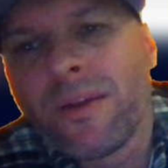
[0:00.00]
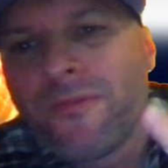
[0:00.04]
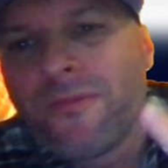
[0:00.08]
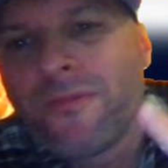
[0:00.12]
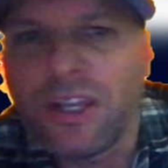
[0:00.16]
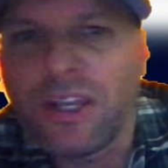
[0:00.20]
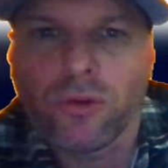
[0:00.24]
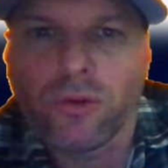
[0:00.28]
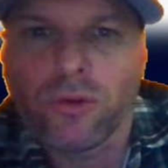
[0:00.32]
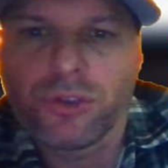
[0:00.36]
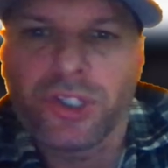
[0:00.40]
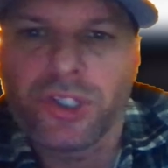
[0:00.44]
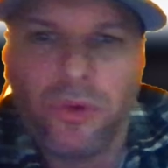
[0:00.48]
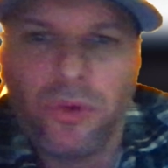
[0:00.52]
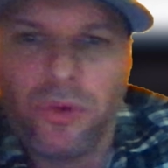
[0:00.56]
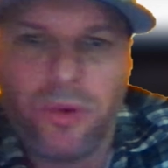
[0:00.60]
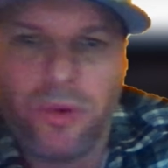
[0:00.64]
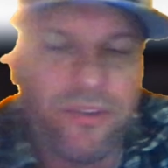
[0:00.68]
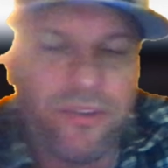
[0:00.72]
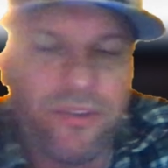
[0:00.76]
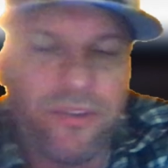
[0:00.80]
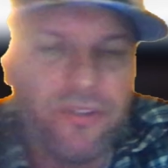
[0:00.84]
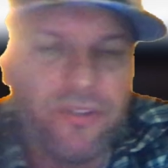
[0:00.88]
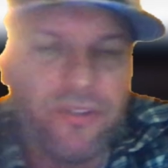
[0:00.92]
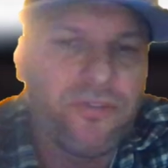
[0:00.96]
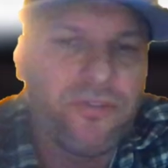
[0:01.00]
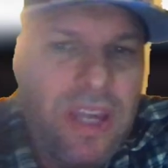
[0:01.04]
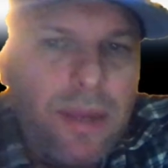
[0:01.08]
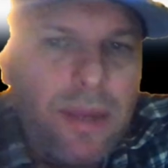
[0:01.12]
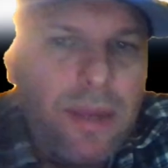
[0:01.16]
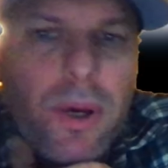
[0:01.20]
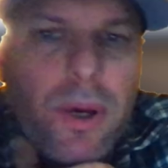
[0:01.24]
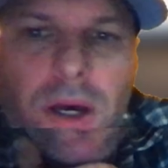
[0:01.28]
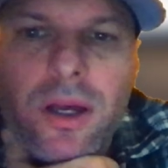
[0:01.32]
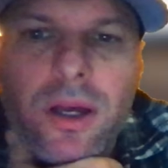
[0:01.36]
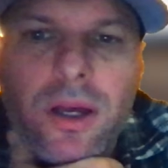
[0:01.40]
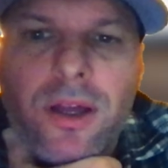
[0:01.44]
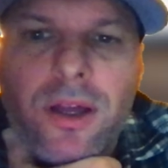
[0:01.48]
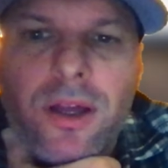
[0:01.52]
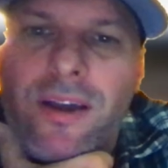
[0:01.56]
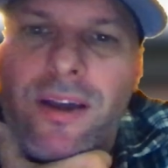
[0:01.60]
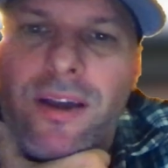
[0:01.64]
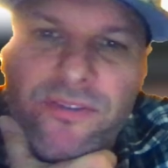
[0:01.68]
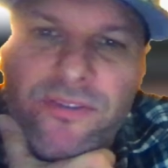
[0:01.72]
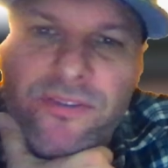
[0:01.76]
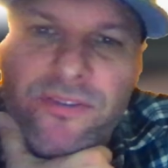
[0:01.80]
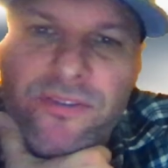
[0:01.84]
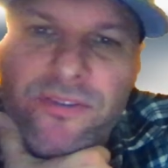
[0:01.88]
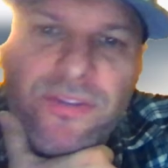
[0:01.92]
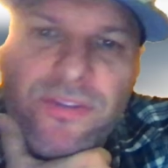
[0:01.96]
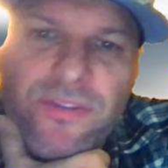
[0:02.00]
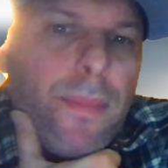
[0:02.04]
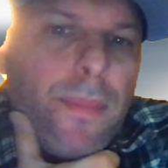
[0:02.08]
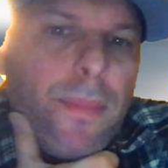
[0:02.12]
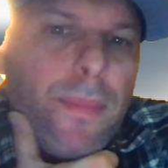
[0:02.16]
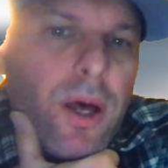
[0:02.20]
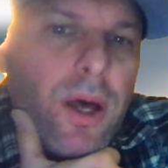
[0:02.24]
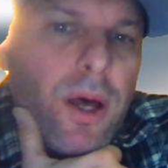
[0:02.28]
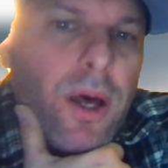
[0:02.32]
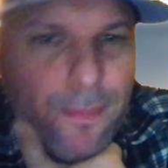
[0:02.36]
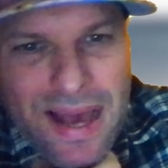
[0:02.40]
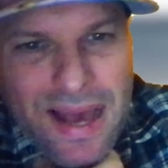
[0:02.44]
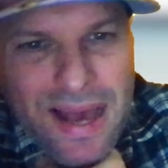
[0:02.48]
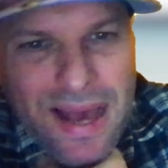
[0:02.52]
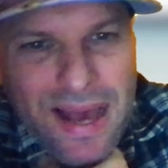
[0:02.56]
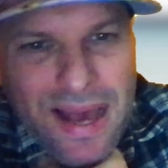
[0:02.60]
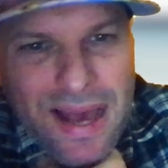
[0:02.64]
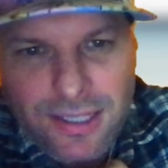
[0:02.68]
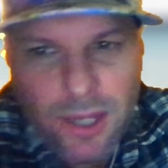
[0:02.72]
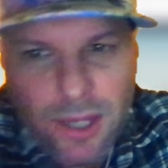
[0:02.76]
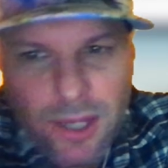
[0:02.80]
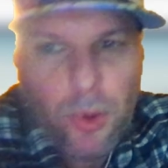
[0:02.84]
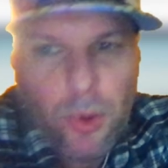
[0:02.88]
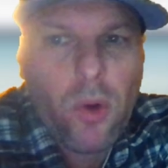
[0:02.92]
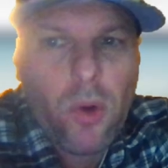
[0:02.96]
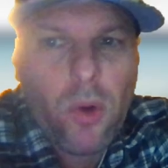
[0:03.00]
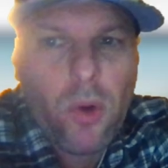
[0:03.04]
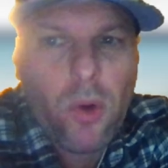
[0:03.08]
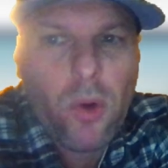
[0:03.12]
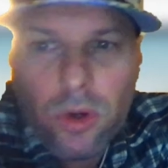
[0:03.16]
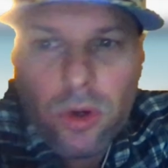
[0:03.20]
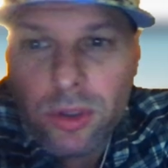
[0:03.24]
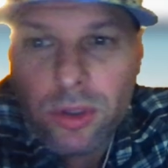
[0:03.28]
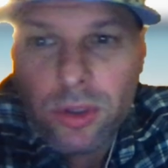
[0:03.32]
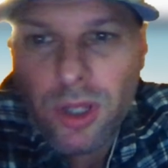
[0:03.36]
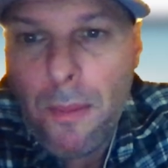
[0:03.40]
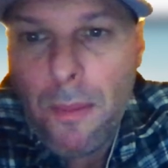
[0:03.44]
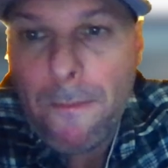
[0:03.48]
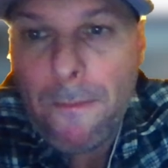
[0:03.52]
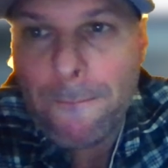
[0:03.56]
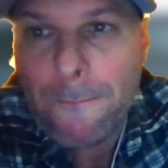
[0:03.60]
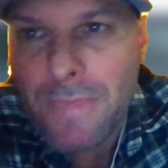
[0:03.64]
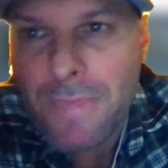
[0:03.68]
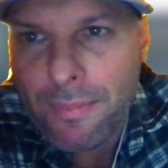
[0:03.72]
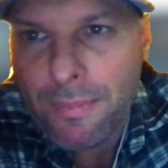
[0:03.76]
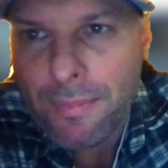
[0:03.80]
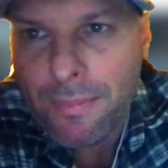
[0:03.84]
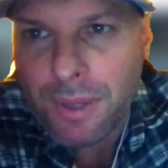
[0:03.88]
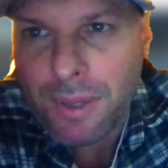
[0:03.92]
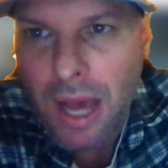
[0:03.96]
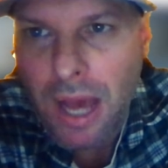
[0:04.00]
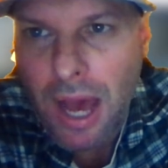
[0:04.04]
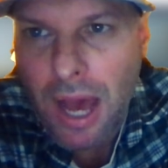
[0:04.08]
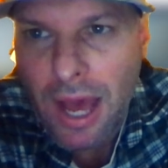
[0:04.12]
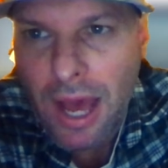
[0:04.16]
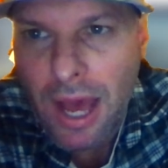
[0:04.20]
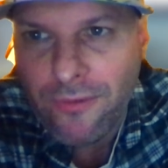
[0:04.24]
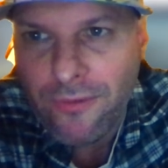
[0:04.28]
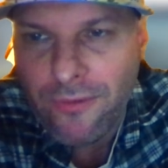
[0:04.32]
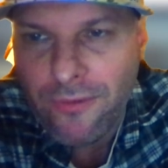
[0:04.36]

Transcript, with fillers: Video showing FIBA, FIBA Basketball World Cup mop guy